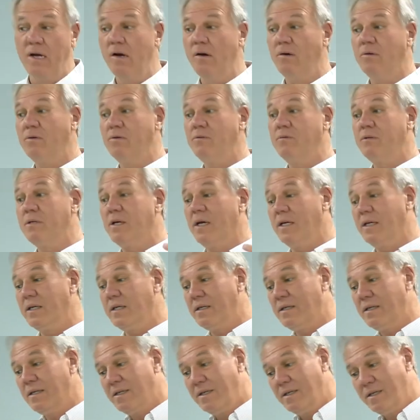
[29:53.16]
You know, you
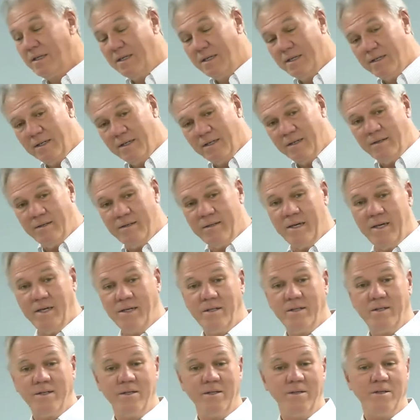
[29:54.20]
take you
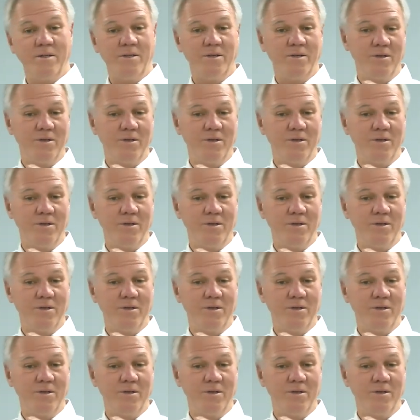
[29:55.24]
take the,